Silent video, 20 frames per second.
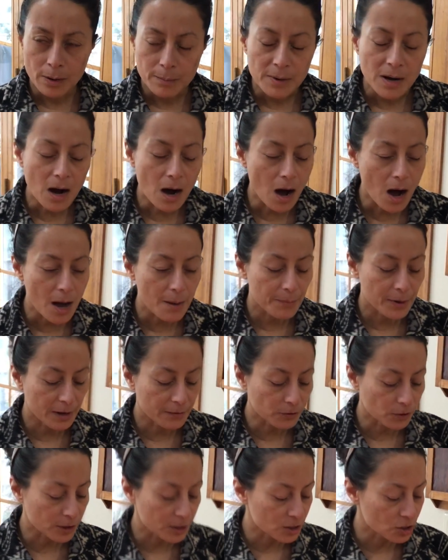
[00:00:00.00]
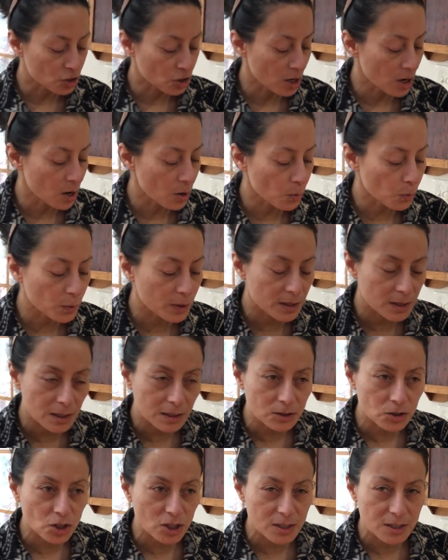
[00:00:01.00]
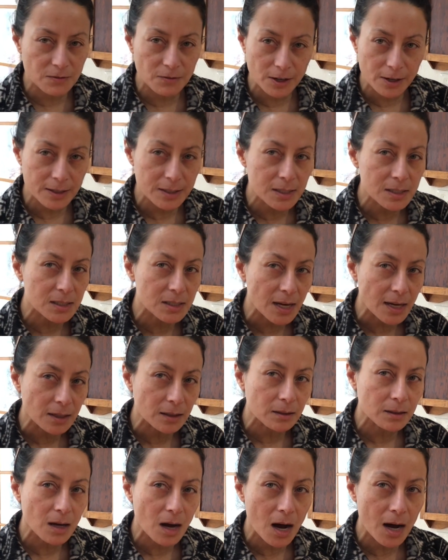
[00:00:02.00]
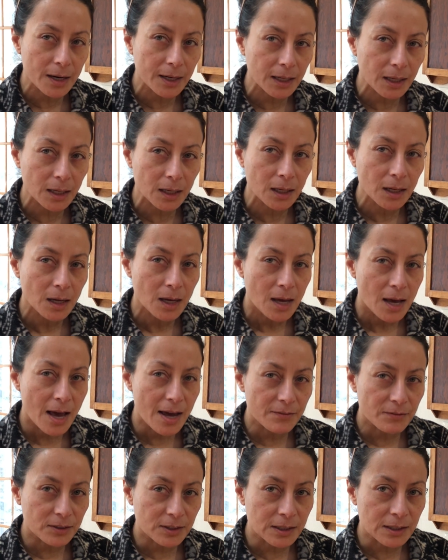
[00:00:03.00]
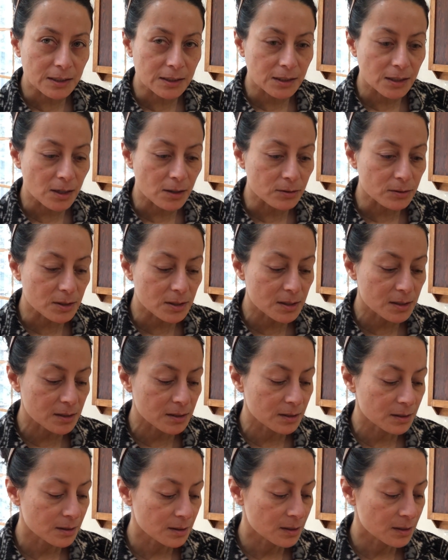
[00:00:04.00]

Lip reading: hot beverage with just very subtle honey and vanilla notes.